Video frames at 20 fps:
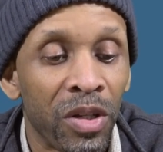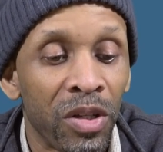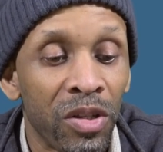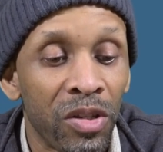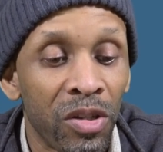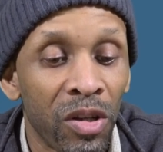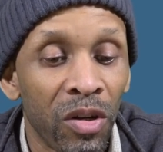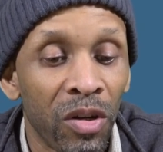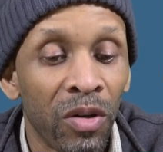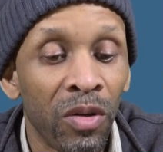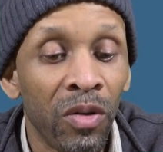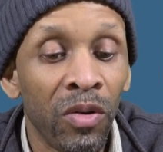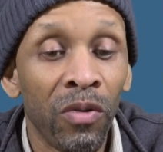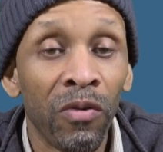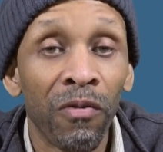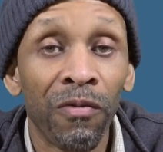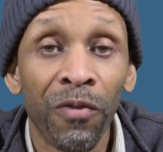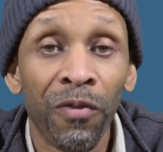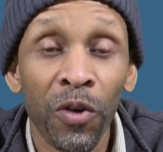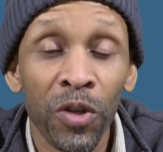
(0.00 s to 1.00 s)
So
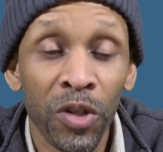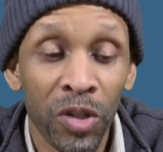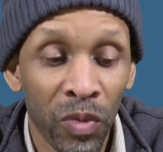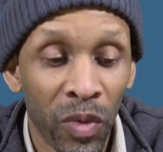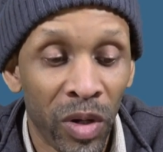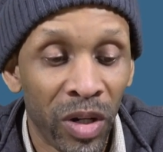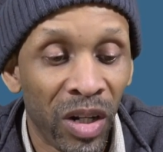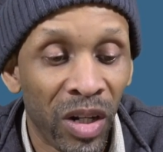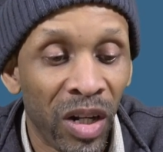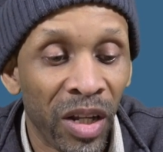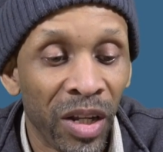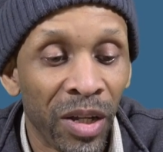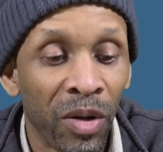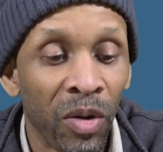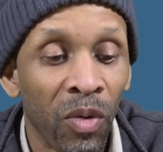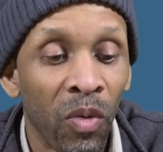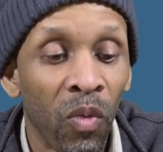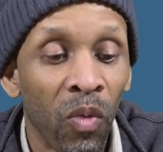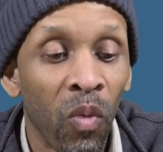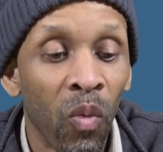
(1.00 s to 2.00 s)
first you want to click
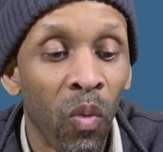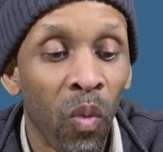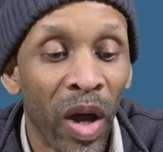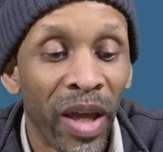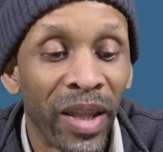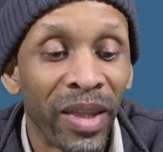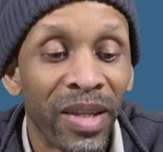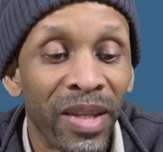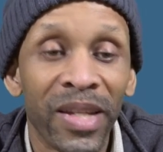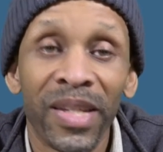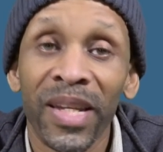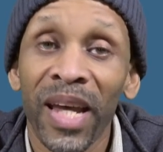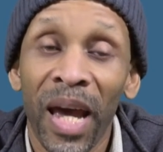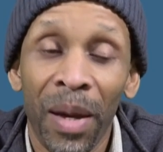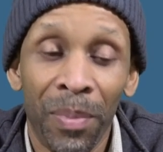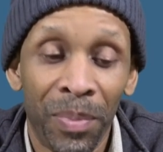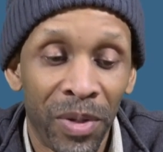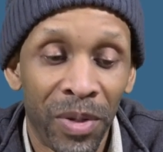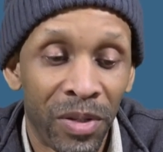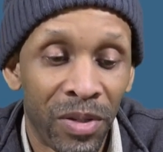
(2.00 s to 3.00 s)
when this
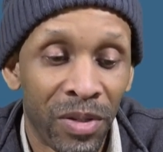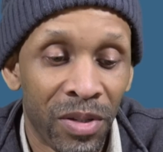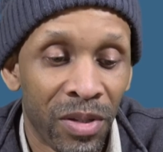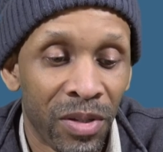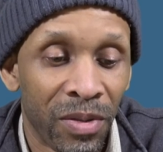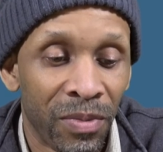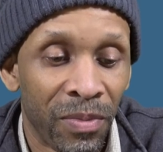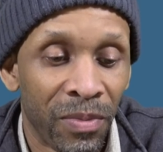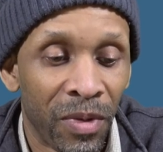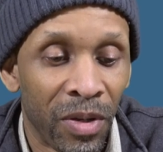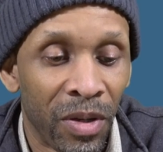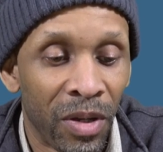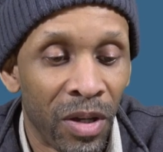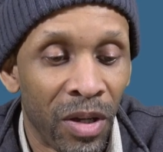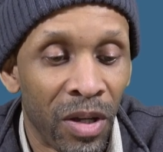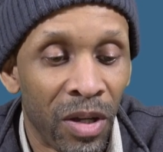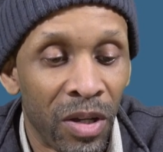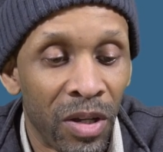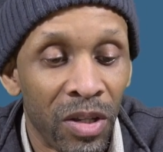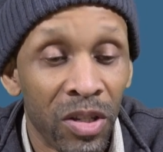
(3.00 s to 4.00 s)
happens.
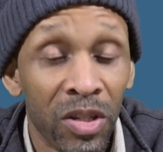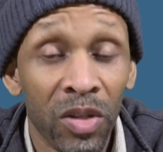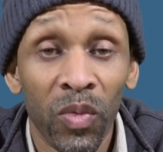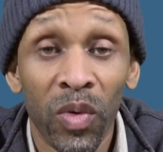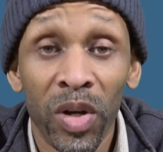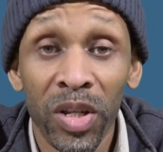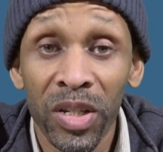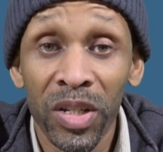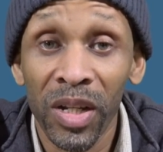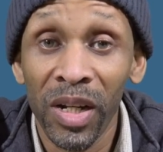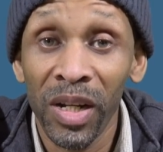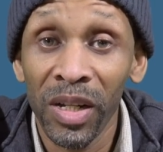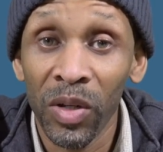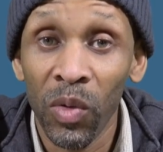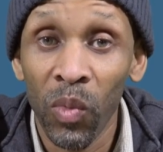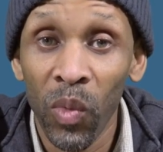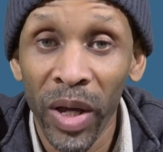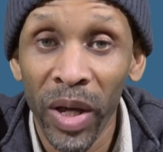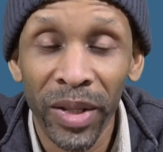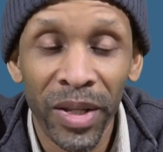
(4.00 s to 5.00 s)
So once you
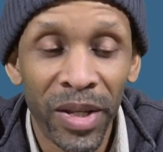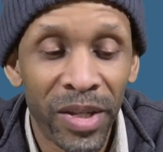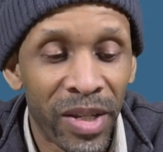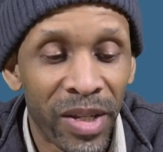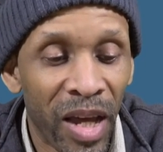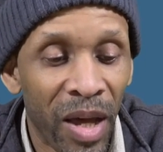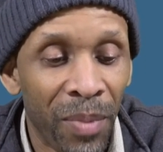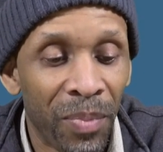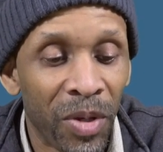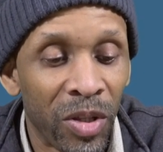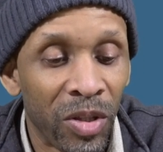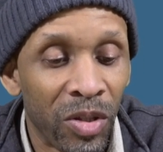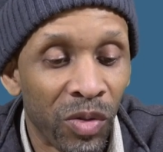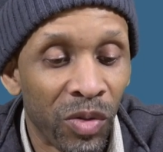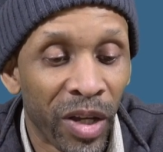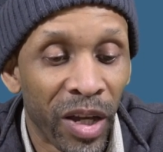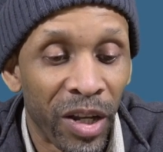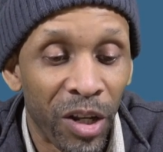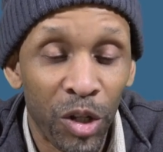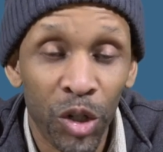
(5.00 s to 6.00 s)
click when this happened,
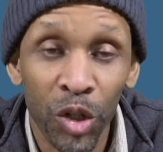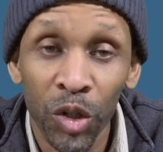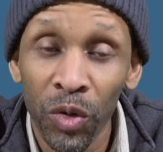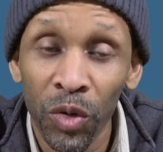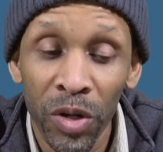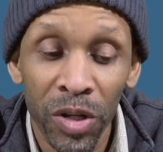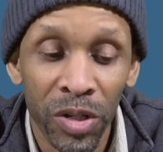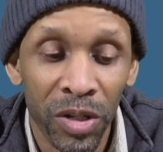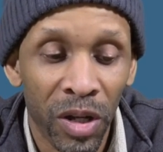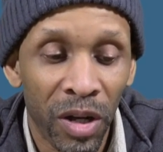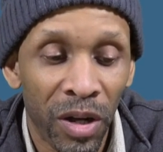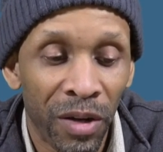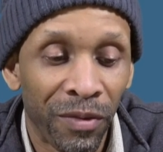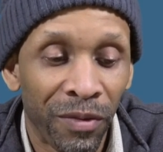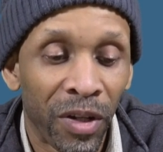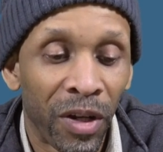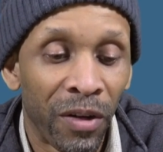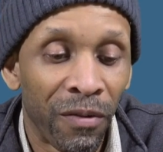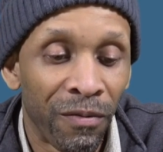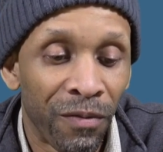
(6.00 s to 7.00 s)
you'll get a choice
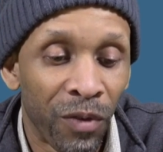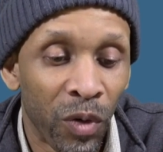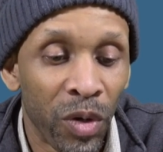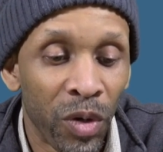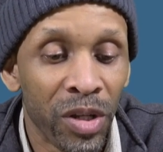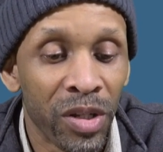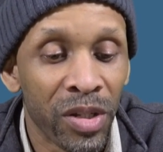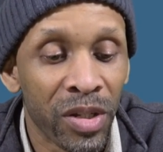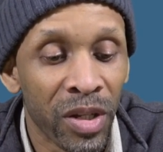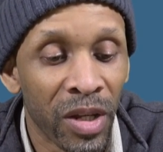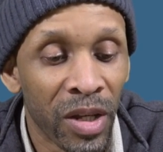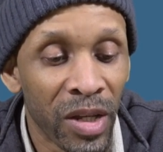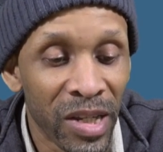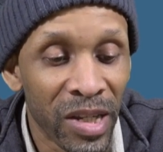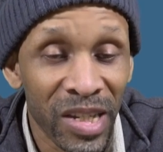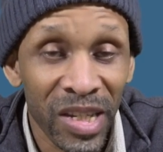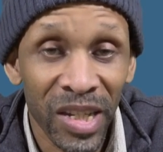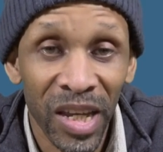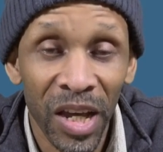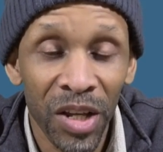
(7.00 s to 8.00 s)
of voice,
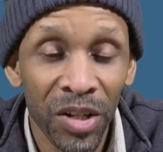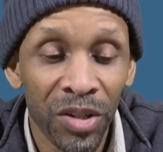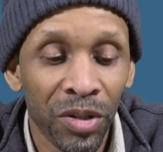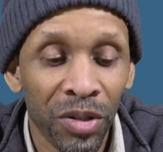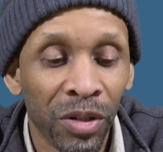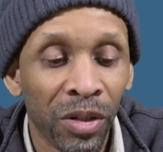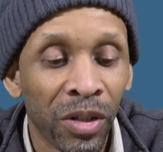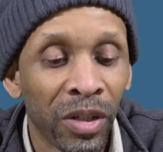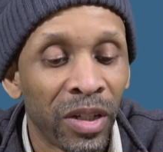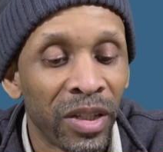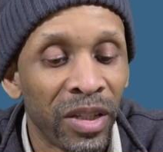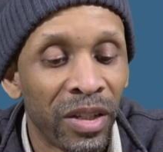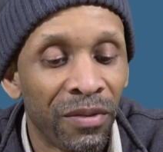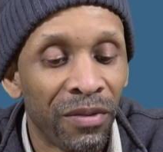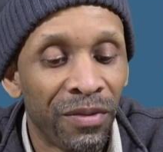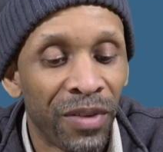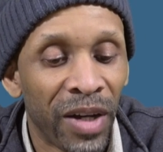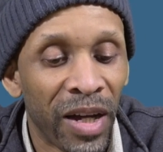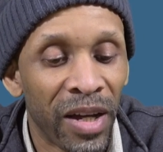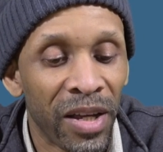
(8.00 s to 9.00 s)
schedule,
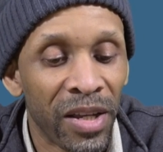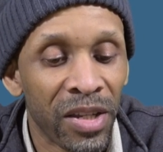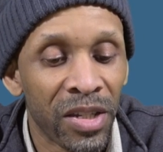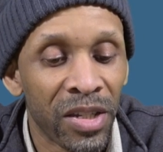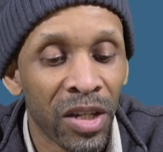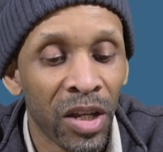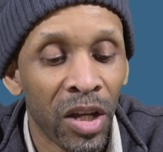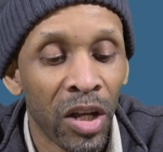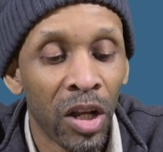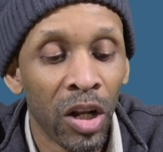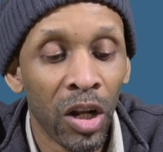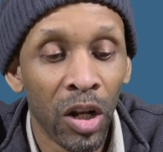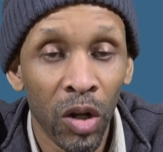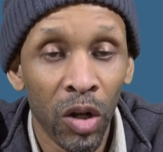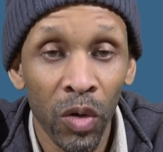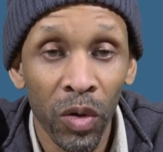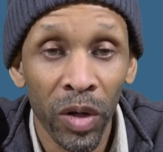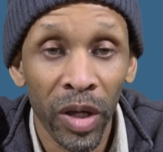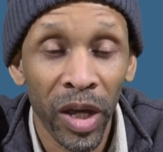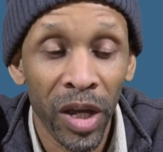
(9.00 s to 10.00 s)
device,
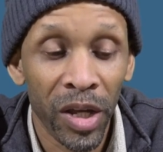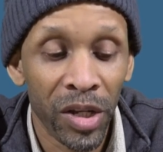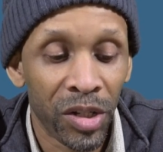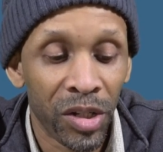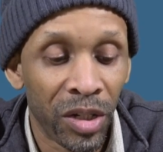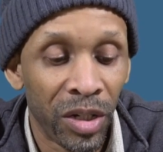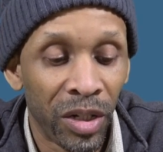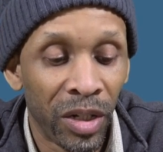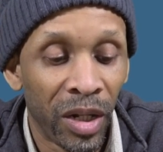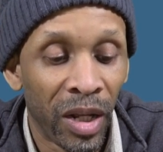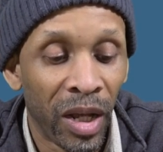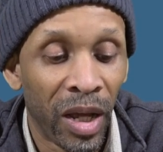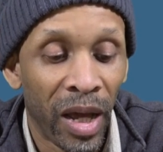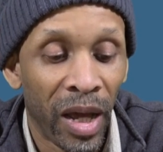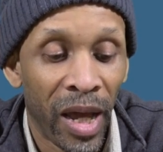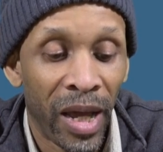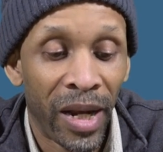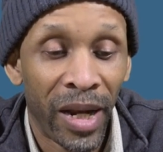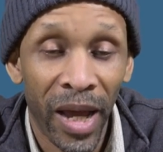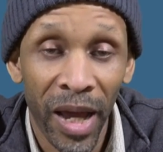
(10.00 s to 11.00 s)
location,
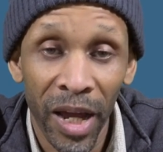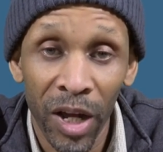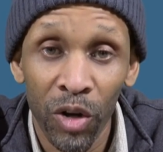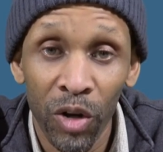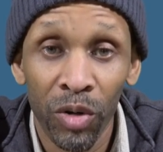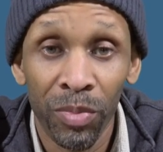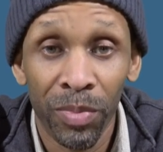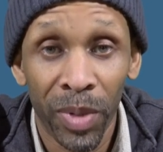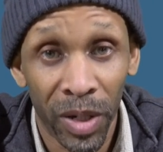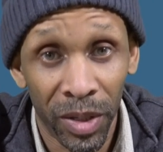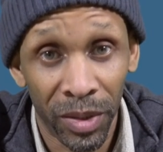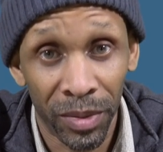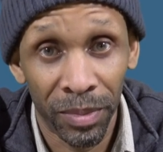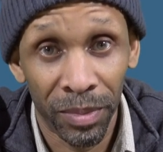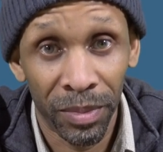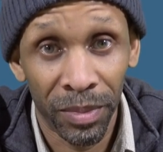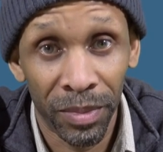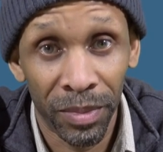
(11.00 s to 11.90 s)
and echo button.